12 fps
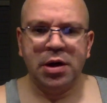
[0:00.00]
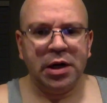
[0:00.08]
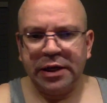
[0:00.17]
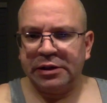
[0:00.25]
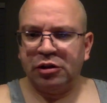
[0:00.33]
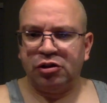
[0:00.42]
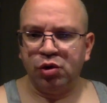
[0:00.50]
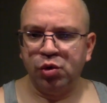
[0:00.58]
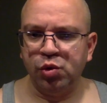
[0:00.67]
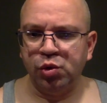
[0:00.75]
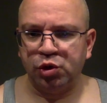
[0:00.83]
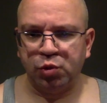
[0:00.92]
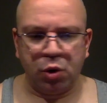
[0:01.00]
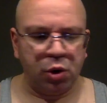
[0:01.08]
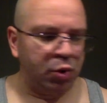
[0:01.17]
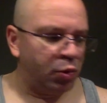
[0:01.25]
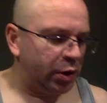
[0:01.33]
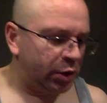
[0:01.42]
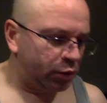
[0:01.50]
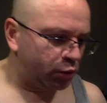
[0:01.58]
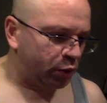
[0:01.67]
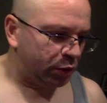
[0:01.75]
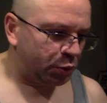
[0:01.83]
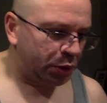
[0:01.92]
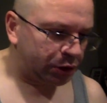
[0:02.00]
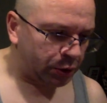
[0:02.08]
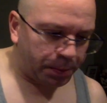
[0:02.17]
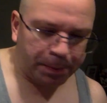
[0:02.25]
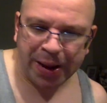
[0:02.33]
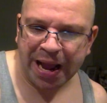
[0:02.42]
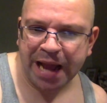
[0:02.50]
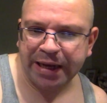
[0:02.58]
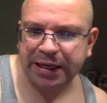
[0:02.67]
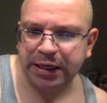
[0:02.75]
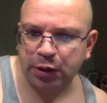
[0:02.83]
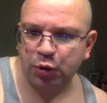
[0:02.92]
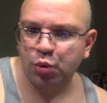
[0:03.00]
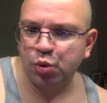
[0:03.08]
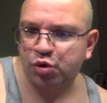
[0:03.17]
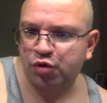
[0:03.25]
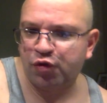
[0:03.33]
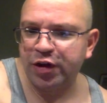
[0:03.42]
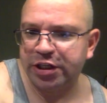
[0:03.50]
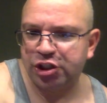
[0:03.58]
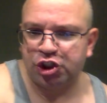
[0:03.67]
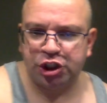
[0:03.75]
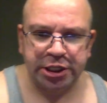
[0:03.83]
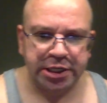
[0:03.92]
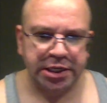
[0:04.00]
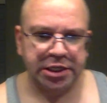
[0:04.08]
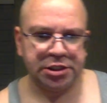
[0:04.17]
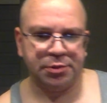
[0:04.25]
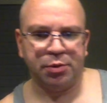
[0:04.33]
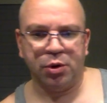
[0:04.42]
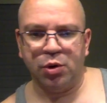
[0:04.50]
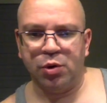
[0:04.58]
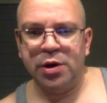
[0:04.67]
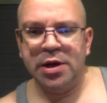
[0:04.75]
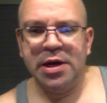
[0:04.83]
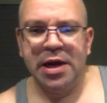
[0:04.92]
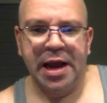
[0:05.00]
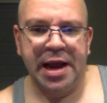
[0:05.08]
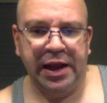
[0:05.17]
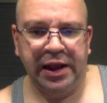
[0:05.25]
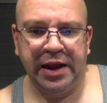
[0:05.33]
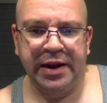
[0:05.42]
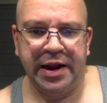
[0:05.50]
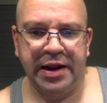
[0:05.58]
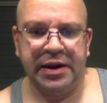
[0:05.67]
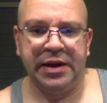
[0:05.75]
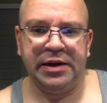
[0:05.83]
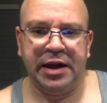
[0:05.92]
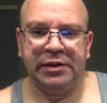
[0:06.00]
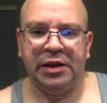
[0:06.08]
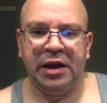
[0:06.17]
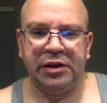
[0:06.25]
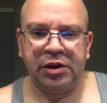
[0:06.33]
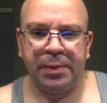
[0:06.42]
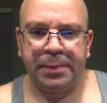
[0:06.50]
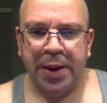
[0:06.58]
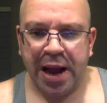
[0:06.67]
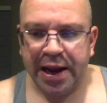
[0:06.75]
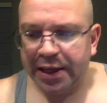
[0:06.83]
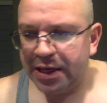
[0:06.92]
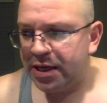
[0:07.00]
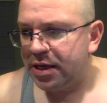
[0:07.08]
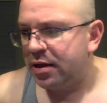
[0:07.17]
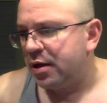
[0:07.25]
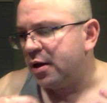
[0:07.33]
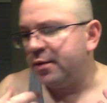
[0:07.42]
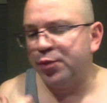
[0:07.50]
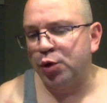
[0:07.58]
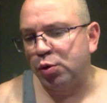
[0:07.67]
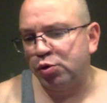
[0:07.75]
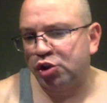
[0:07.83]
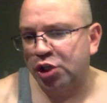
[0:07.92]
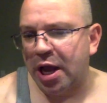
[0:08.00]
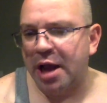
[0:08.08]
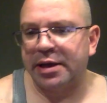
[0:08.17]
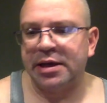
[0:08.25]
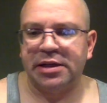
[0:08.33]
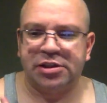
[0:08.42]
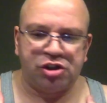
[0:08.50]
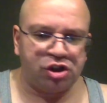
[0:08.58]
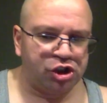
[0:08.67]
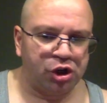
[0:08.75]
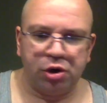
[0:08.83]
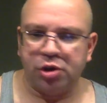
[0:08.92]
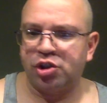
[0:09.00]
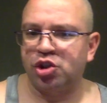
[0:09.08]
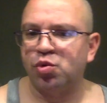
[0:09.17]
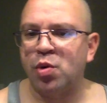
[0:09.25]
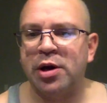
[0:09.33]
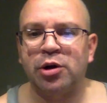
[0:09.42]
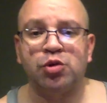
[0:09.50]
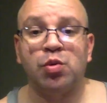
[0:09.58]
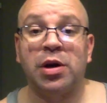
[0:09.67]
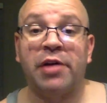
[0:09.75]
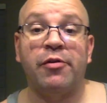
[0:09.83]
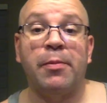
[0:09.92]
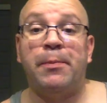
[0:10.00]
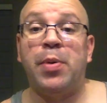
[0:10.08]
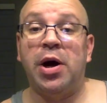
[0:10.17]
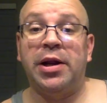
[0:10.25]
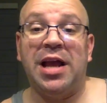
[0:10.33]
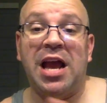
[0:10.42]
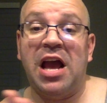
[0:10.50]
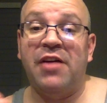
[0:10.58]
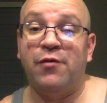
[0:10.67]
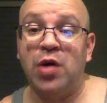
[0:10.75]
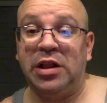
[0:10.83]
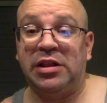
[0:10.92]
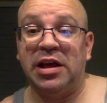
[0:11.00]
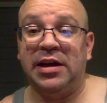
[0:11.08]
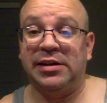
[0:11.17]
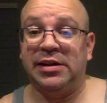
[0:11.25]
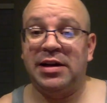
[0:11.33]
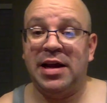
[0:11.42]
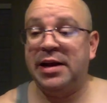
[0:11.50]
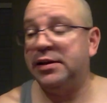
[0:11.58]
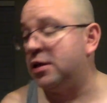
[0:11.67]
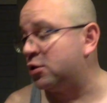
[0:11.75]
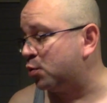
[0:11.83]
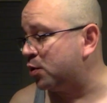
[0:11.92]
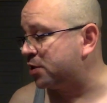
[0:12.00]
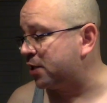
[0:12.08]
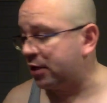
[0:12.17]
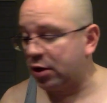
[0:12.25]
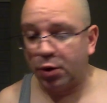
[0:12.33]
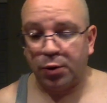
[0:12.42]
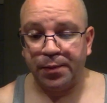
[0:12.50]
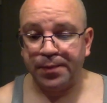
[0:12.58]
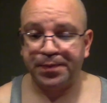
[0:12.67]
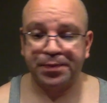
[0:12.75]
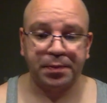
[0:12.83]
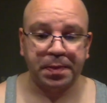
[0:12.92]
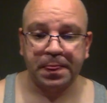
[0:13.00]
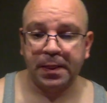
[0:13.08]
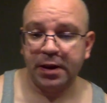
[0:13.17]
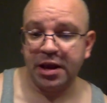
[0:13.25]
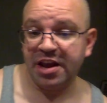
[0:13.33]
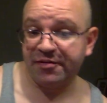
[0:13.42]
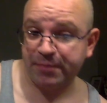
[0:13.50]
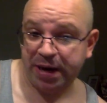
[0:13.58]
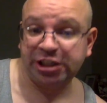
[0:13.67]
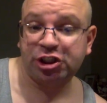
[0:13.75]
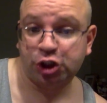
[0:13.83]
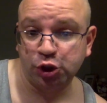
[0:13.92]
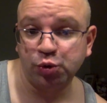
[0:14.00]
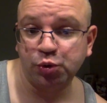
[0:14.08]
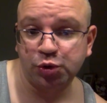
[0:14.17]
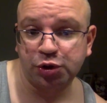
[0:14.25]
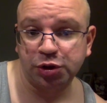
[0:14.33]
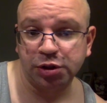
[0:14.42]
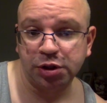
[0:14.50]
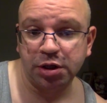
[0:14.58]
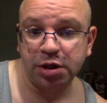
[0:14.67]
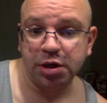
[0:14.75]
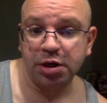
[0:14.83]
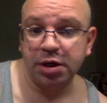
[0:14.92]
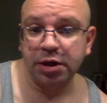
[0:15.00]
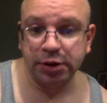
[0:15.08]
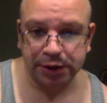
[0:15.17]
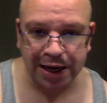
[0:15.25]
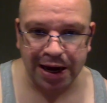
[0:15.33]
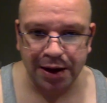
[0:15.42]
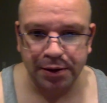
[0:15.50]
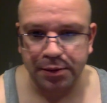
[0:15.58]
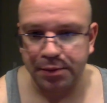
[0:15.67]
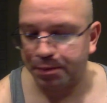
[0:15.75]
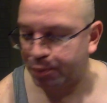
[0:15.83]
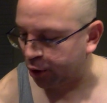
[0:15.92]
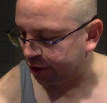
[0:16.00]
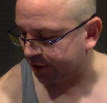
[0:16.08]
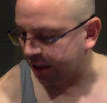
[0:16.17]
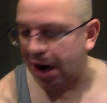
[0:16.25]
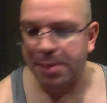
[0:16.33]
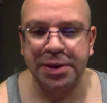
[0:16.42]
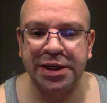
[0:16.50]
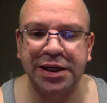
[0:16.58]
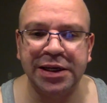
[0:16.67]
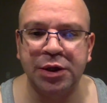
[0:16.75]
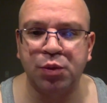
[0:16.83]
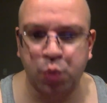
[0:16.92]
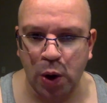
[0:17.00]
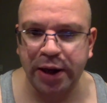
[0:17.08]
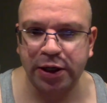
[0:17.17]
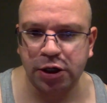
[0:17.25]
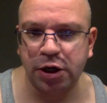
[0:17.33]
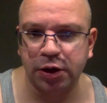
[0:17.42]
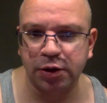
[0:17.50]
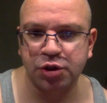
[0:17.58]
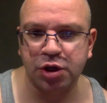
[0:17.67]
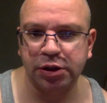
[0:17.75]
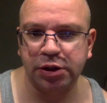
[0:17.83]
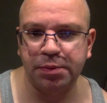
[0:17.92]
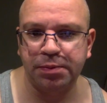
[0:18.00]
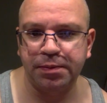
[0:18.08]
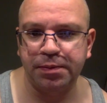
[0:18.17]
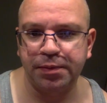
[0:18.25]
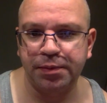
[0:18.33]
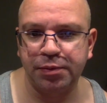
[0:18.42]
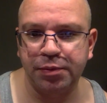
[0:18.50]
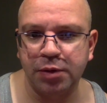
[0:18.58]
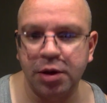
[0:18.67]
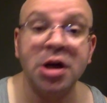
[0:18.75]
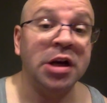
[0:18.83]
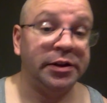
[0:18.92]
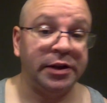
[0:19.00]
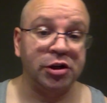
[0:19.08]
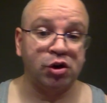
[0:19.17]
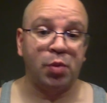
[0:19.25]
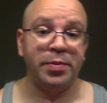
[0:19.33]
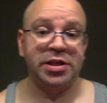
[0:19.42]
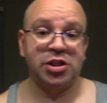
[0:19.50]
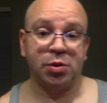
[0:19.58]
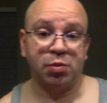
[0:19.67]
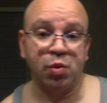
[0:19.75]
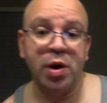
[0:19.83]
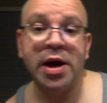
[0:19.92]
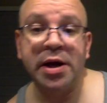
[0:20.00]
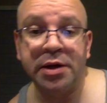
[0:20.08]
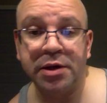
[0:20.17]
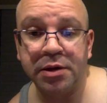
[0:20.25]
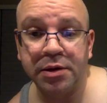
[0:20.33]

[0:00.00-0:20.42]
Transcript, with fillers: Like the dudes were with with, with the baggy, loose fit jeans, bro, and and and and, and the baggy you know, jackets, shirts, sweaters, whatever. But everything in the 90s was like, yo, if my shoes got predominantly red colors on them, there's going to be some red